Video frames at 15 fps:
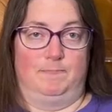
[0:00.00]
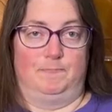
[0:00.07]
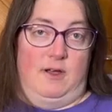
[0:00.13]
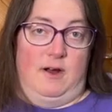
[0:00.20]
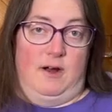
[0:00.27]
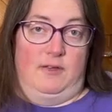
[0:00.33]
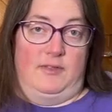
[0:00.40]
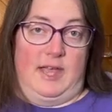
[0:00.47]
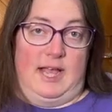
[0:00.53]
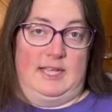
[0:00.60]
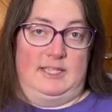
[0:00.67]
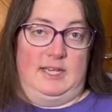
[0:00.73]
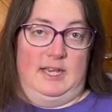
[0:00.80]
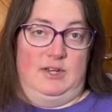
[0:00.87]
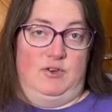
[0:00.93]
Our
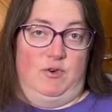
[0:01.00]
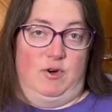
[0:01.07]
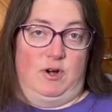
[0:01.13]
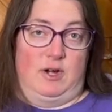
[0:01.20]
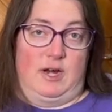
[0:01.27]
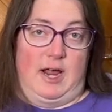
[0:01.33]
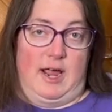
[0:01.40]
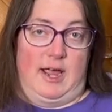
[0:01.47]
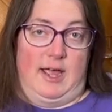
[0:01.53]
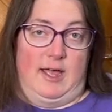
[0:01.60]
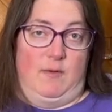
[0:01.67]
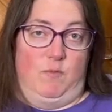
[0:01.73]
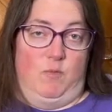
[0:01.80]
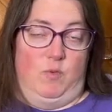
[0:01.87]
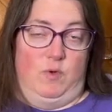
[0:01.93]
last indoor
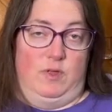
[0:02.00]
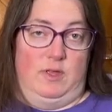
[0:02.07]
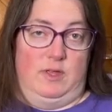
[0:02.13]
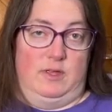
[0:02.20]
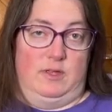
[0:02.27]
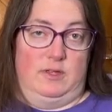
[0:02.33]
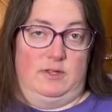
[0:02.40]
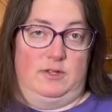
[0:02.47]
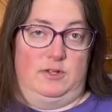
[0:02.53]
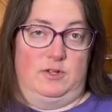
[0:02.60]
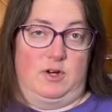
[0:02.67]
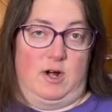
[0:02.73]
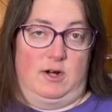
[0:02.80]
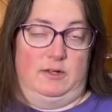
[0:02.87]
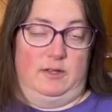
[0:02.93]
cat is
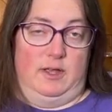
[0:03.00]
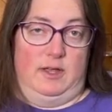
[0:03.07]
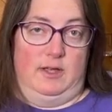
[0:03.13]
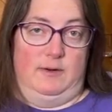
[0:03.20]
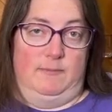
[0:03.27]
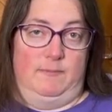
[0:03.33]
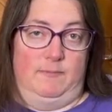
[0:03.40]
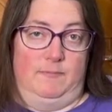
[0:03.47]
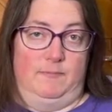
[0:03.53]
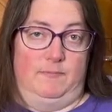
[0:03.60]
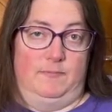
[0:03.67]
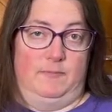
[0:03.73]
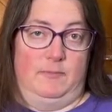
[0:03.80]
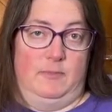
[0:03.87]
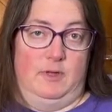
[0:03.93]
Charlotte,
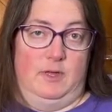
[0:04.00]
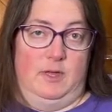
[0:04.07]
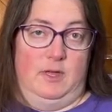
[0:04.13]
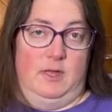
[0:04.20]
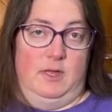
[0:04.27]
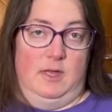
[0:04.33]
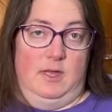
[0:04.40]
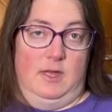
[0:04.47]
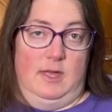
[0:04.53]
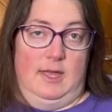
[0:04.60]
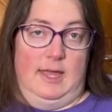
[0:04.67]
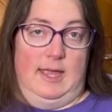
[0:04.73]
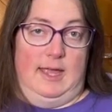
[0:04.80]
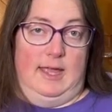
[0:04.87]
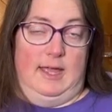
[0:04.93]

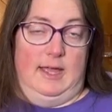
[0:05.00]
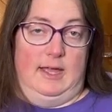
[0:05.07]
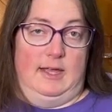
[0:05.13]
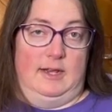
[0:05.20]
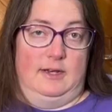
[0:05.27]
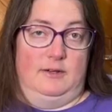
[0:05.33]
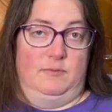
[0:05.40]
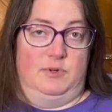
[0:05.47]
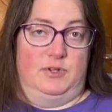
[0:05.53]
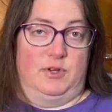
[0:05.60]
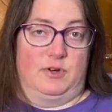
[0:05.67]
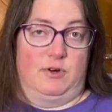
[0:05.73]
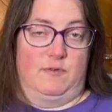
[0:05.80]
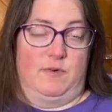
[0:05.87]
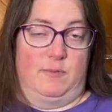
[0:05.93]
and we took
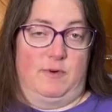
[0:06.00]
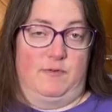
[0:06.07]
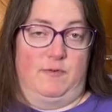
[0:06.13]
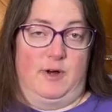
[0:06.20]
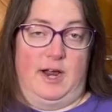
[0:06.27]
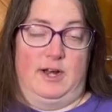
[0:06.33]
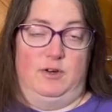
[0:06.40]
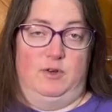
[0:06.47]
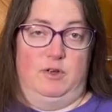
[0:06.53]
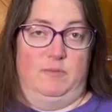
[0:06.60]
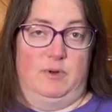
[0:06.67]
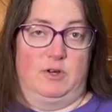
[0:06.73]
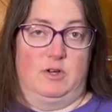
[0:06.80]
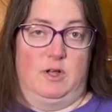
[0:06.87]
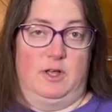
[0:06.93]
her from a friend who had
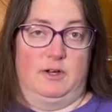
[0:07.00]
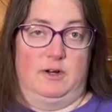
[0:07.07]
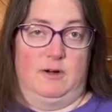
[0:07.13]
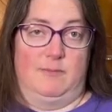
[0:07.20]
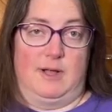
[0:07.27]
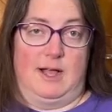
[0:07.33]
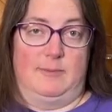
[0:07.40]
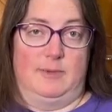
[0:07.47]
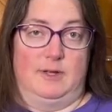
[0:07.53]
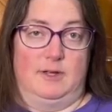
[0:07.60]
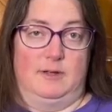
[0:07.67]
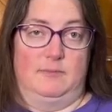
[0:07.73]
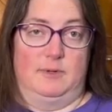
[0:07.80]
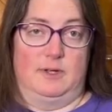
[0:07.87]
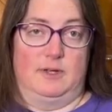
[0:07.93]
been calling her
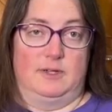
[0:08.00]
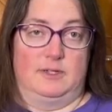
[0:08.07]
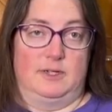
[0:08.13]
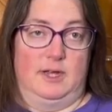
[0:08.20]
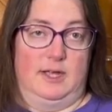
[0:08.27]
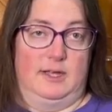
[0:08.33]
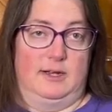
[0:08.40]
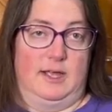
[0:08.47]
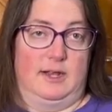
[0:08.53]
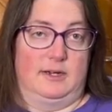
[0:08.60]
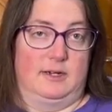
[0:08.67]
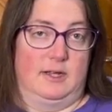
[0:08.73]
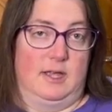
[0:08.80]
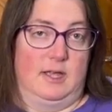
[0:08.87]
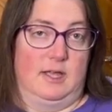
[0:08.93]
Mama because she had had
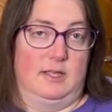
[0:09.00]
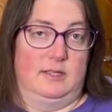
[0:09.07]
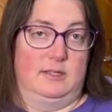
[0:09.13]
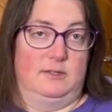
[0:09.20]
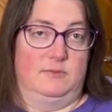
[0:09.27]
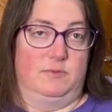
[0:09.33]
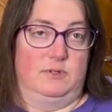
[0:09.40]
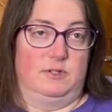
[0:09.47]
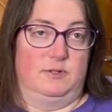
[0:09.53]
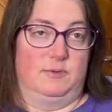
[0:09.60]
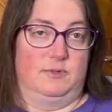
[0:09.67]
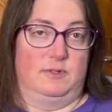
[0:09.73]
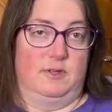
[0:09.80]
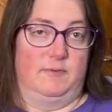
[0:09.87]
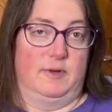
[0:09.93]
kittens when she
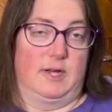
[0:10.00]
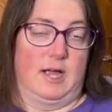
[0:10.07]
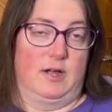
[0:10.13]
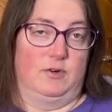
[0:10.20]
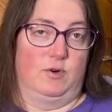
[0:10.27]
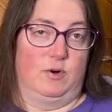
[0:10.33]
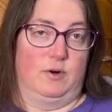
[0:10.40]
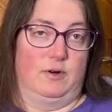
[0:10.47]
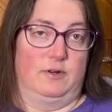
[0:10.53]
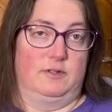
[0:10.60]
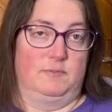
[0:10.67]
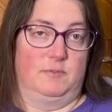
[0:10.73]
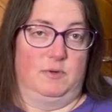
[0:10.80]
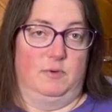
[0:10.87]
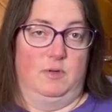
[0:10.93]
was living outdoors.
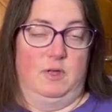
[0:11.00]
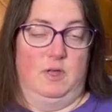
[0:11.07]
But